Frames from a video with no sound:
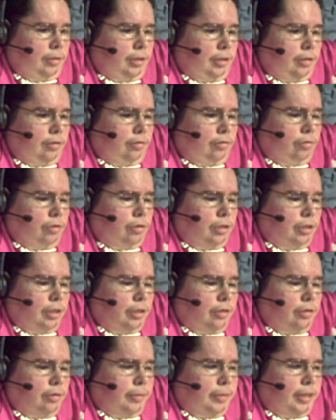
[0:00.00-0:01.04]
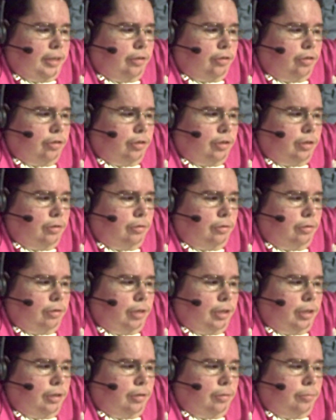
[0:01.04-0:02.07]
towards the end of the match, it looked
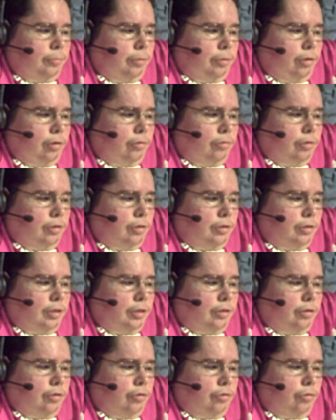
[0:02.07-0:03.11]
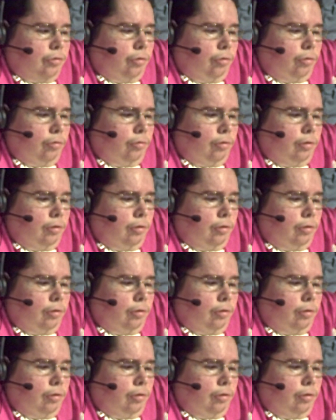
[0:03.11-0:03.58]
like Punk was in control.